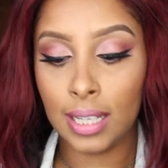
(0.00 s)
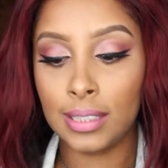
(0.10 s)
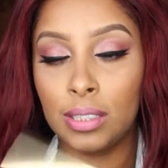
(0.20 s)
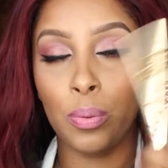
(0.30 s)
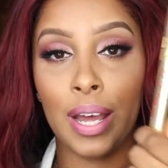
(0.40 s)

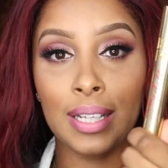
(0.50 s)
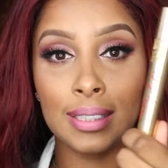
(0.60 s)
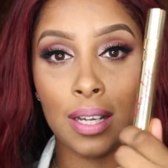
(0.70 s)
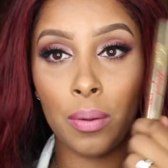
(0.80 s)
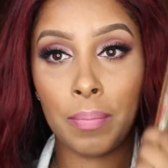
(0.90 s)
It's
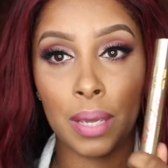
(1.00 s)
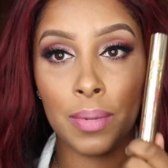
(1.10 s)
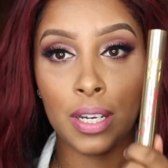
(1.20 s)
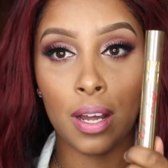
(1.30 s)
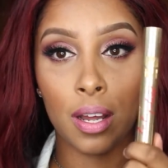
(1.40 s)
YSL
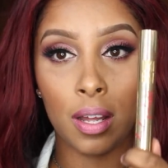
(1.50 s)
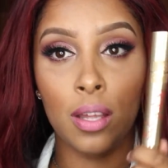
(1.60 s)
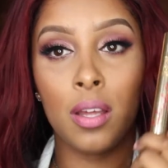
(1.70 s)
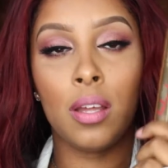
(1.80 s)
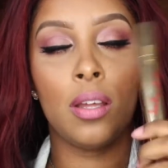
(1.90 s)
Baby Doll
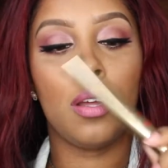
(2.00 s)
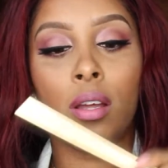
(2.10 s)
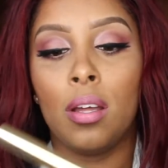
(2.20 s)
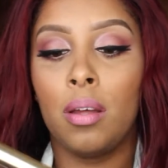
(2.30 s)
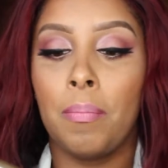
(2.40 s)

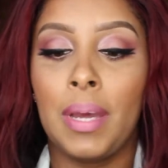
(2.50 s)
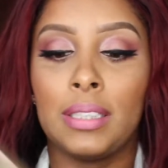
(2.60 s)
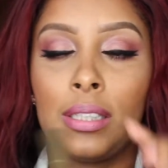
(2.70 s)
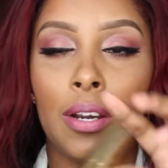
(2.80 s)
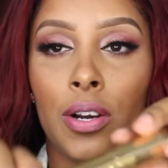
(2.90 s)

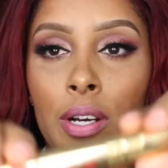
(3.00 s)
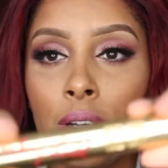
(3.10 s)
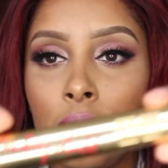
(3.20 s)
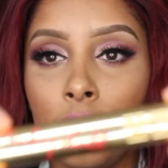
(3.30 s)
Mascara.